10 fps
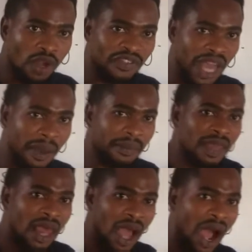of
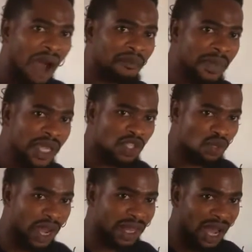them are mixed
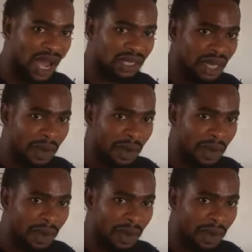together,